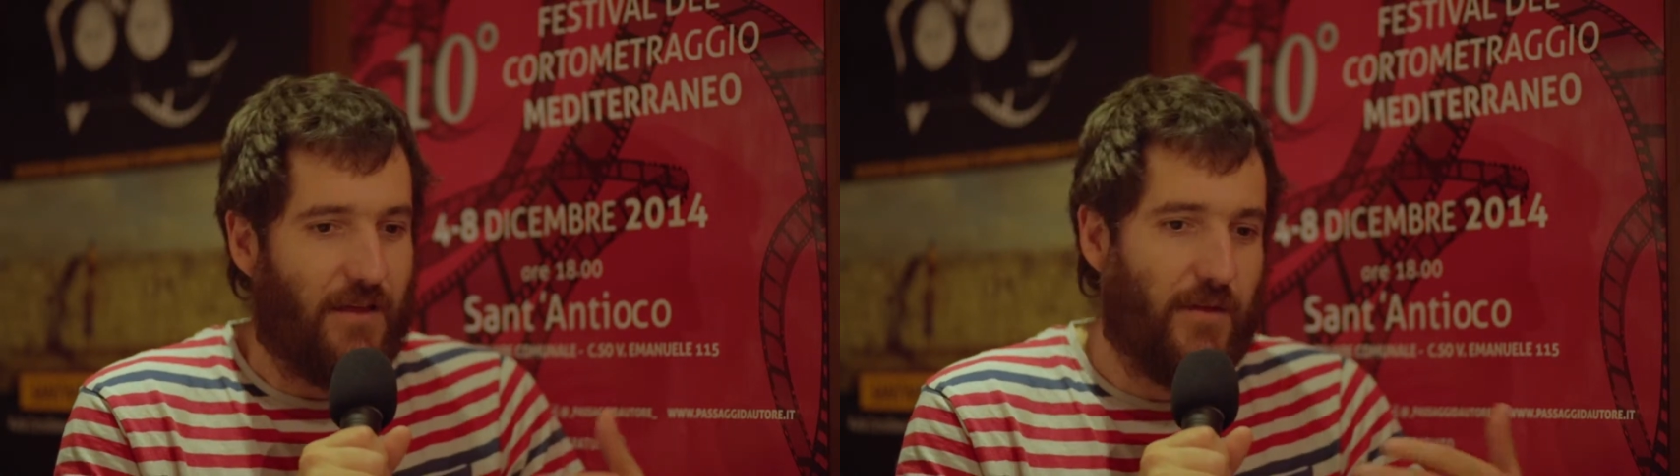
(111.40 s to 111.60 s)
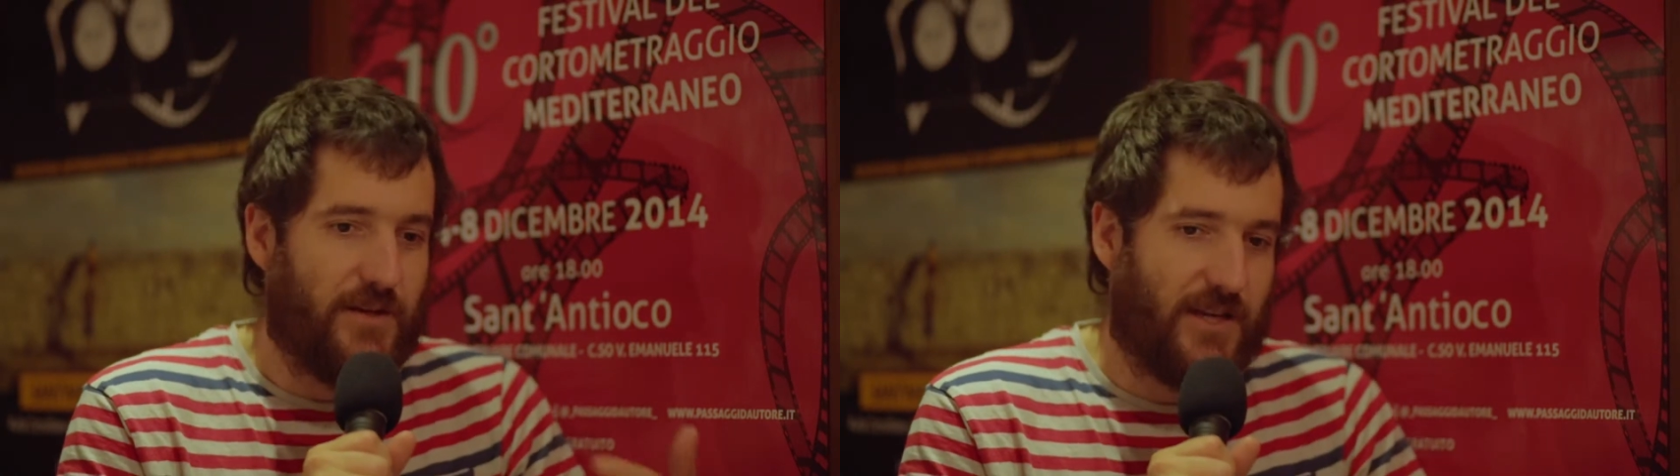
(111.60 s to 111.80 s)

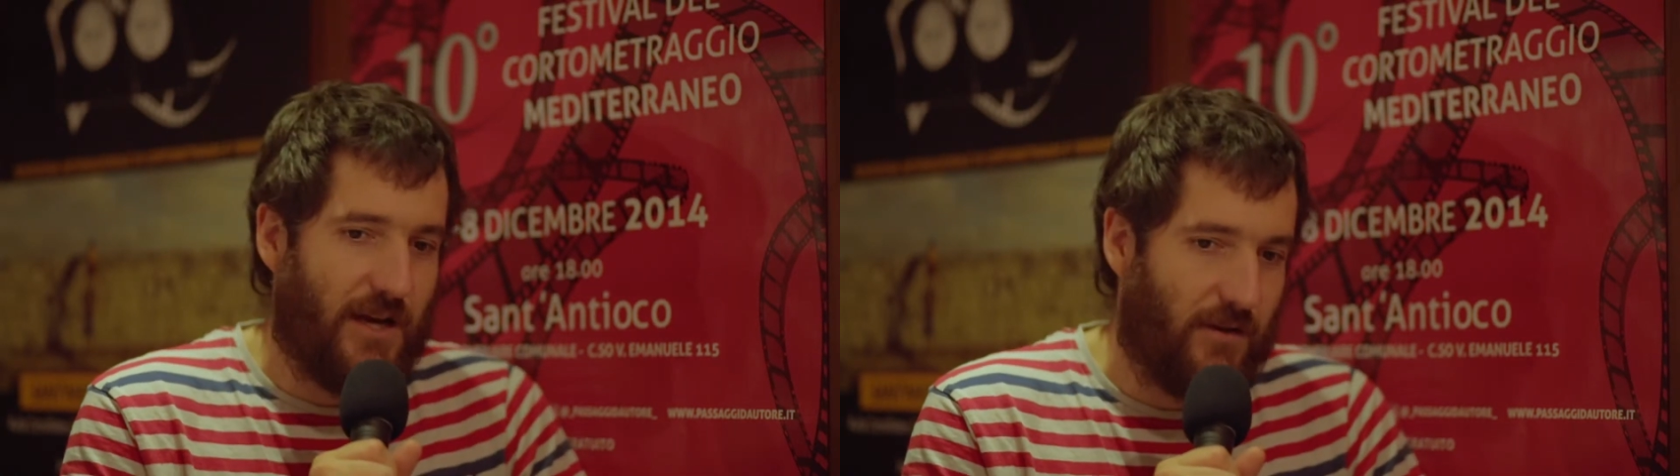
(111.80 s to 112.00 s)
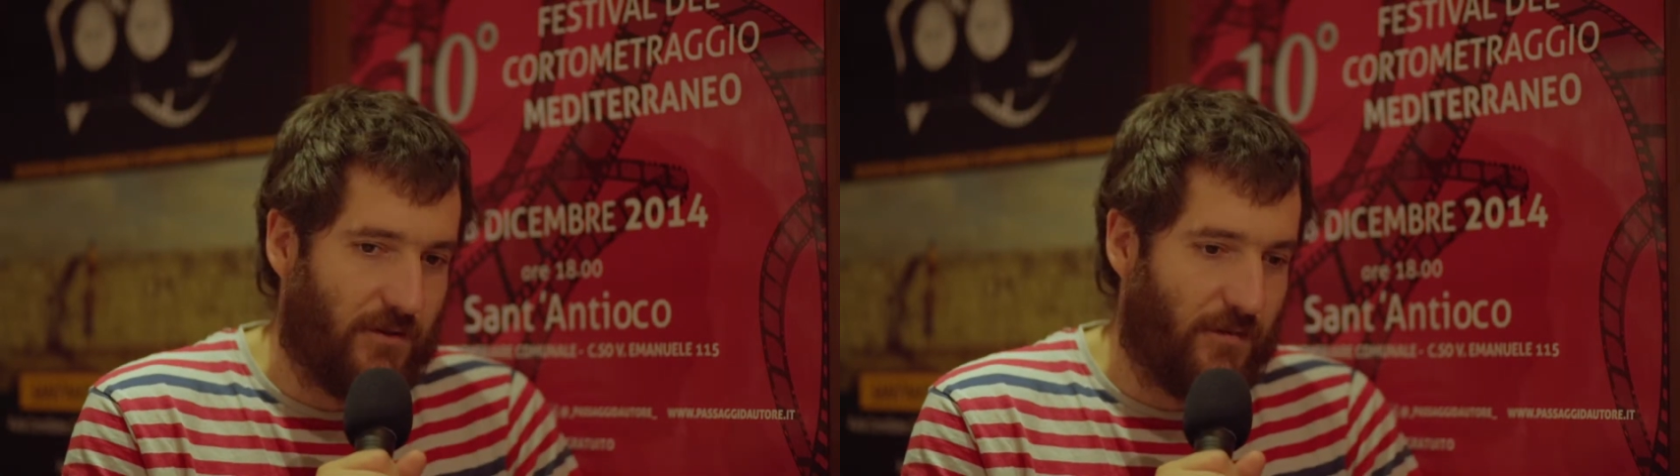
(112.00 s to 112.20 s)
there's
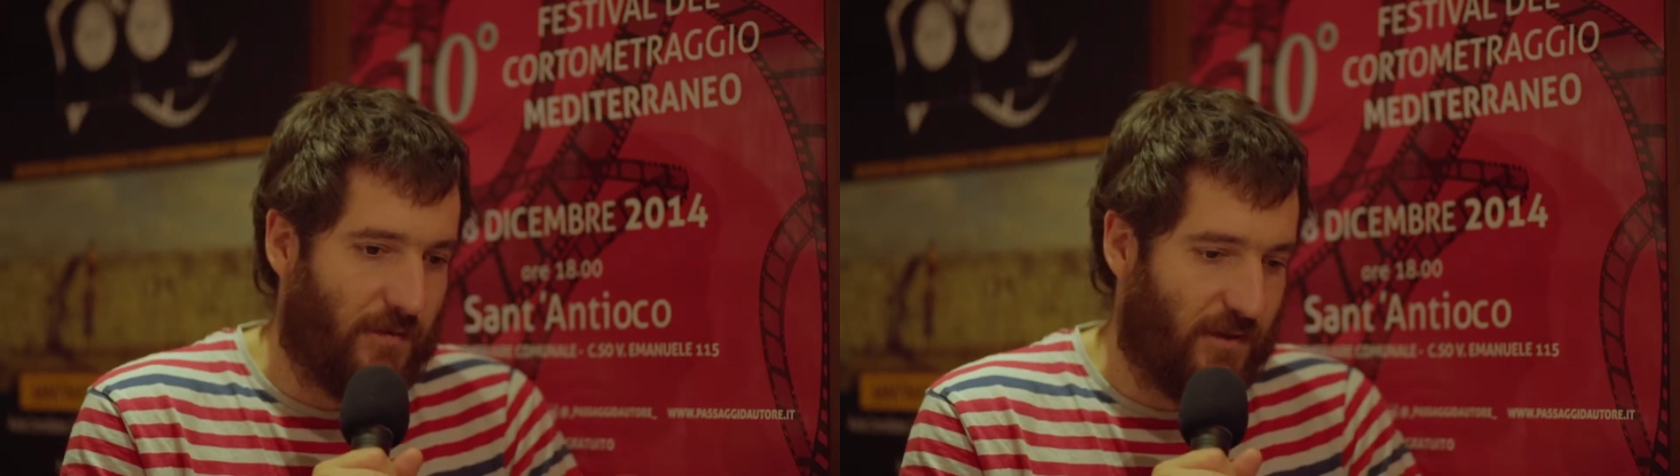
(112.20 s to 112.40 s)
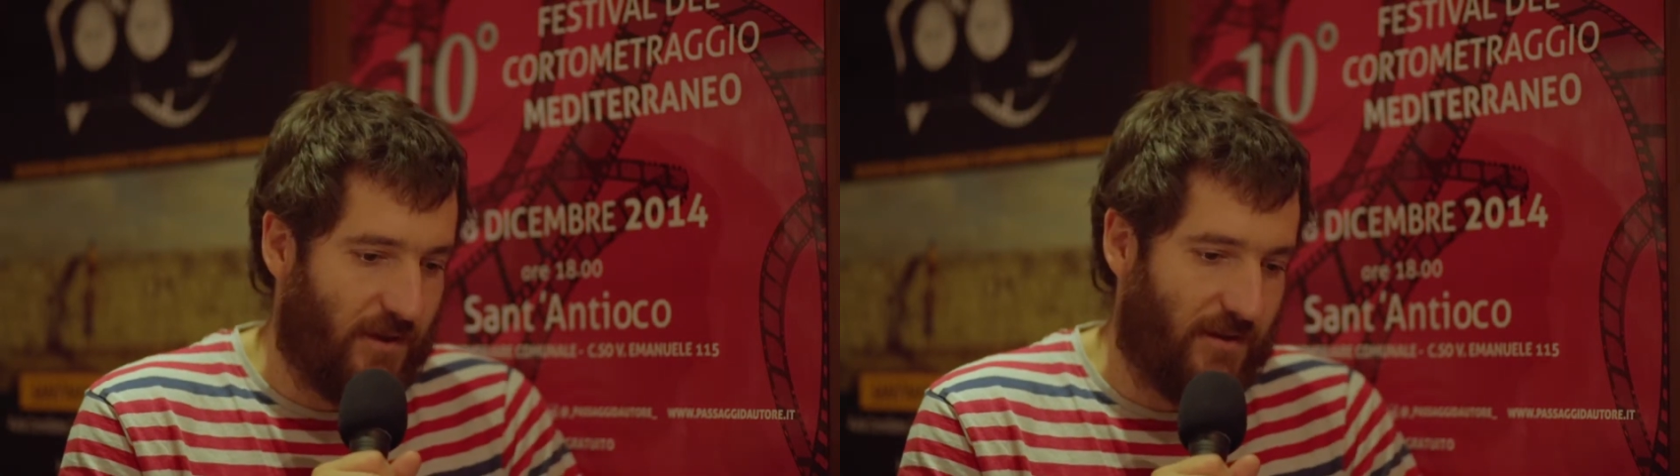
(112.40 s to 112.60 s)
a lot
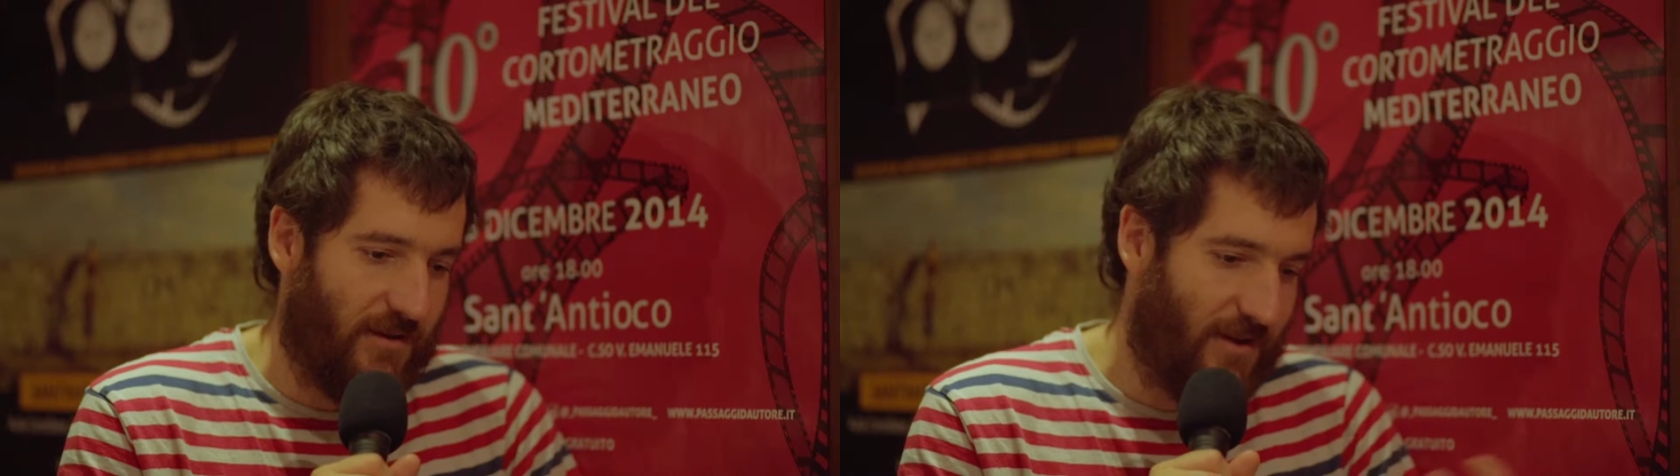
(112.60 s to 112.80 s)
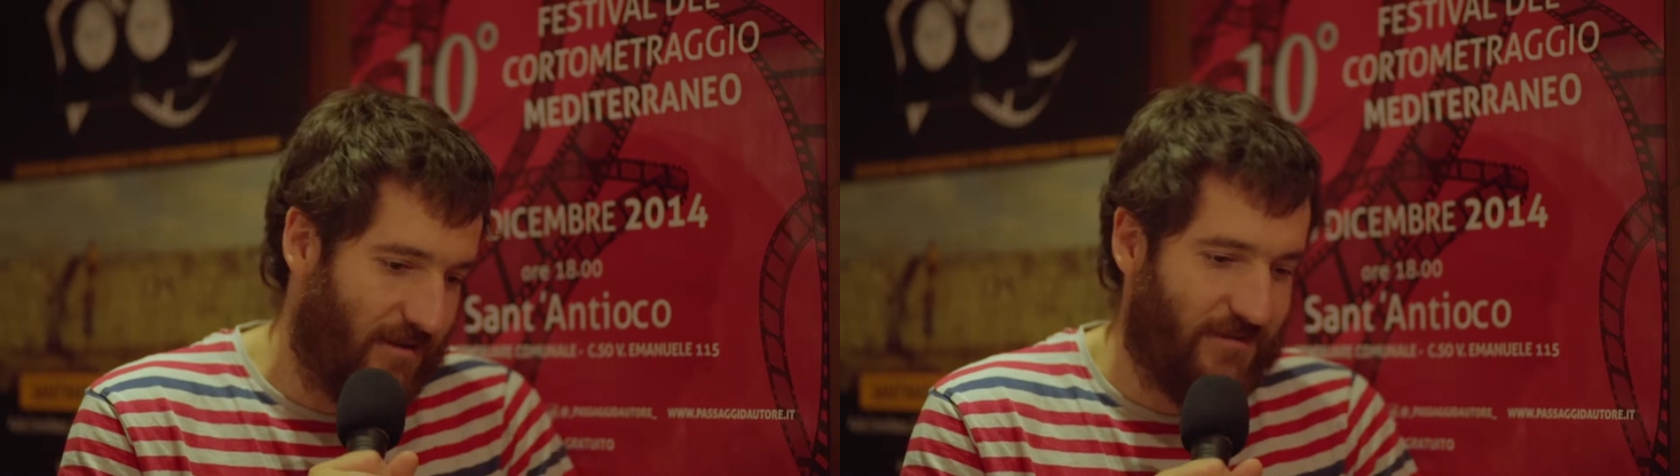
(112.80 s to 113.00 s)
of
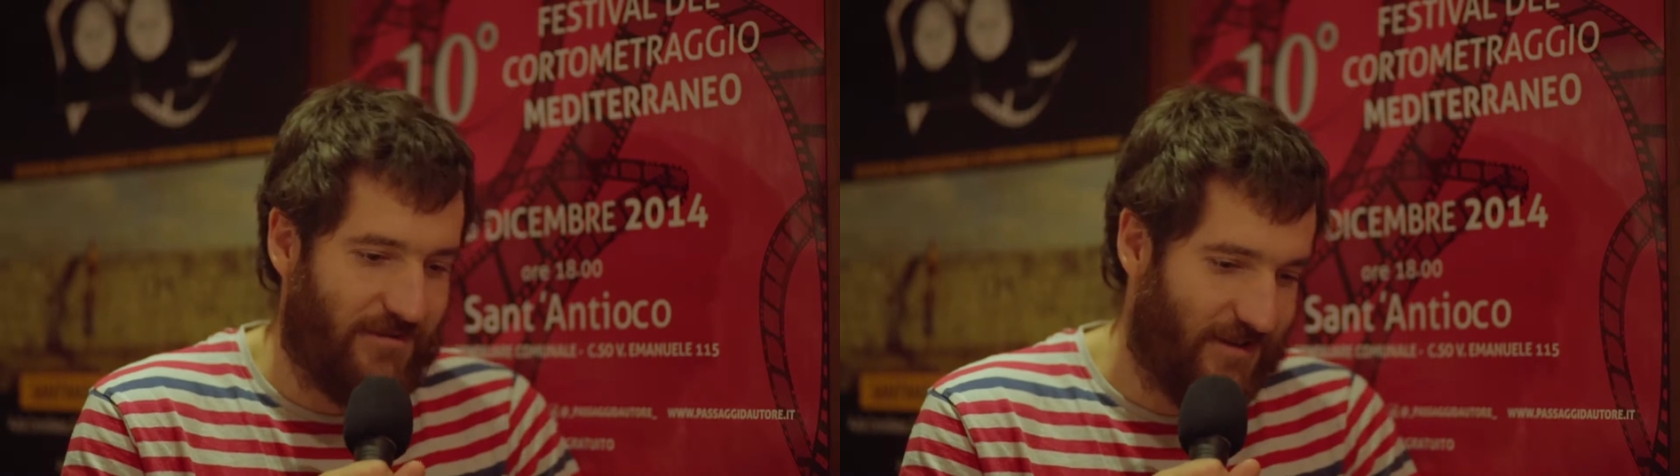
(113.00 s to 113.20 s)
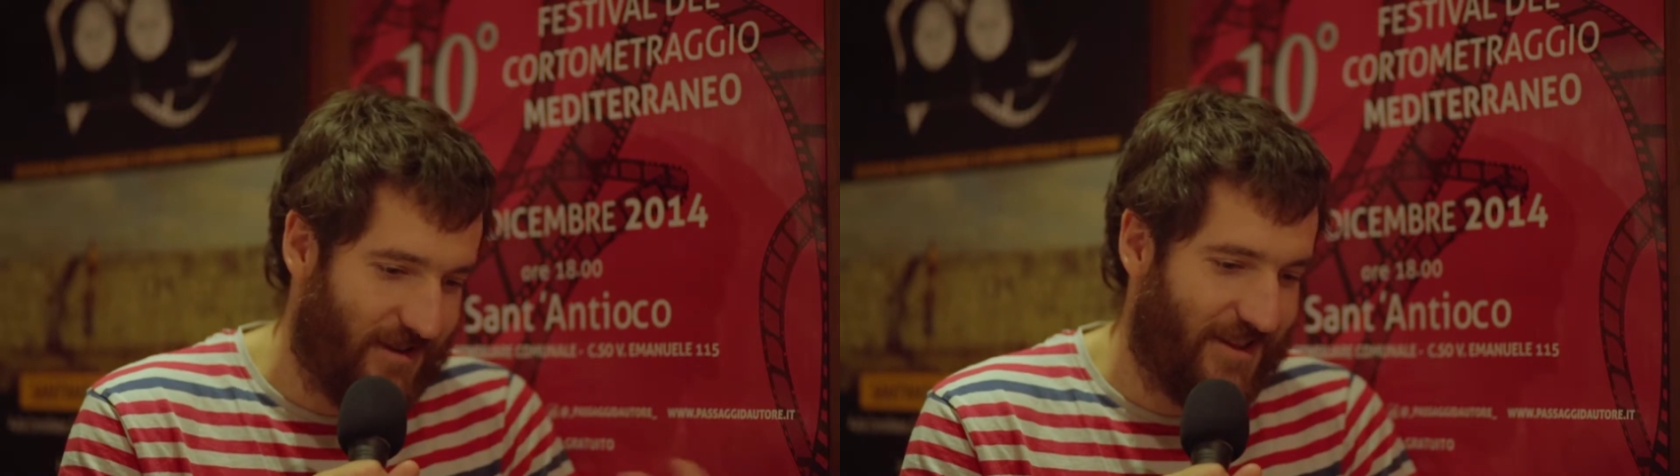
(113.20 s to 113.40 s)

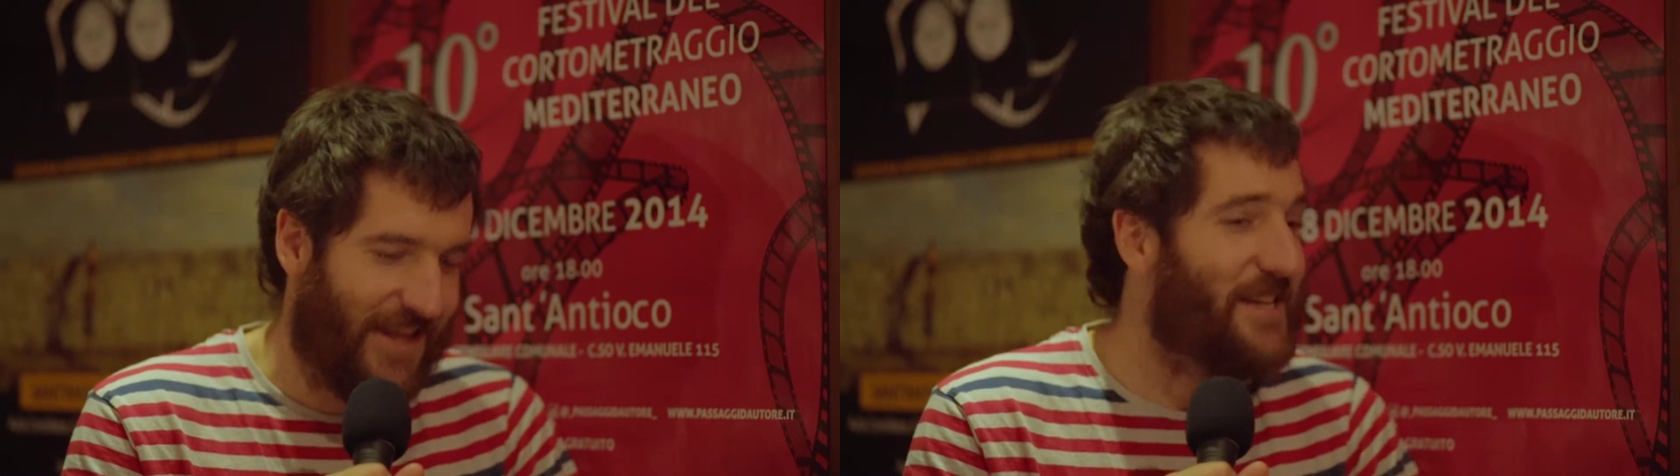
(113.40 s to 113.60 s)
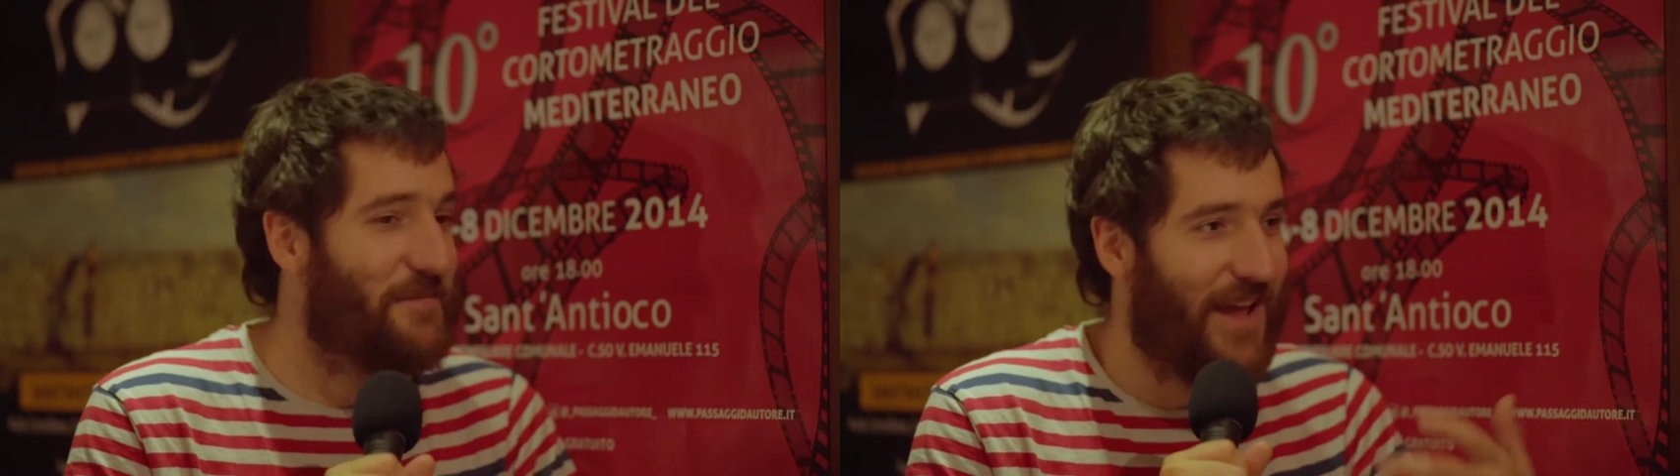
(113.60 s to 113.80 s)
things